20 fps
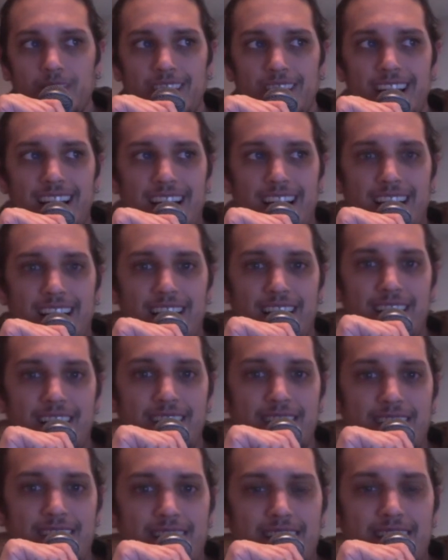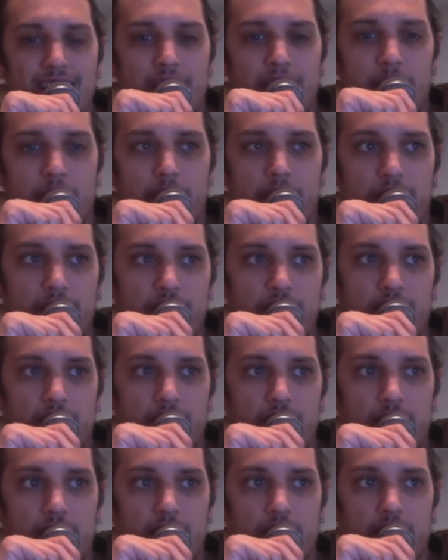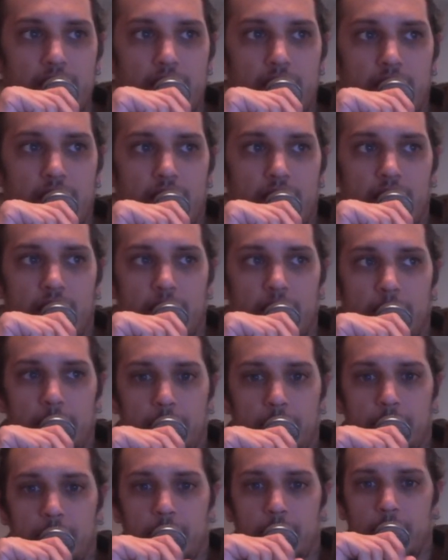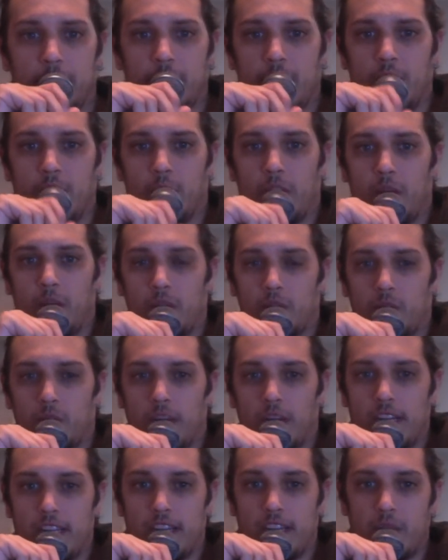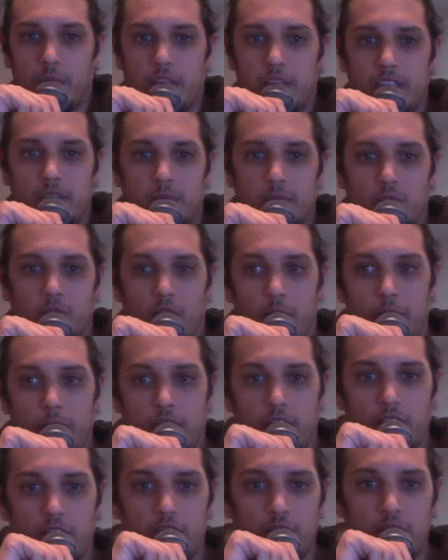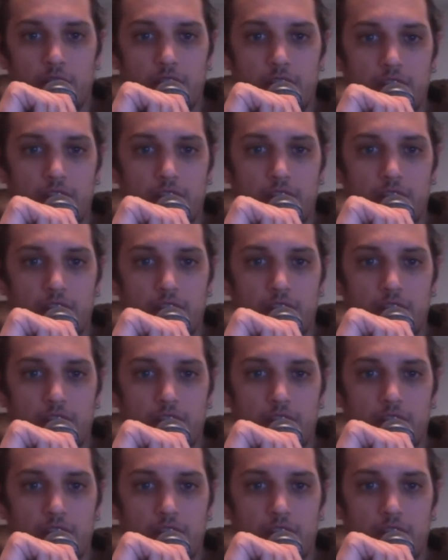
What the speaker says: But eventually, when I was writing it, we ended up dropping all the riffs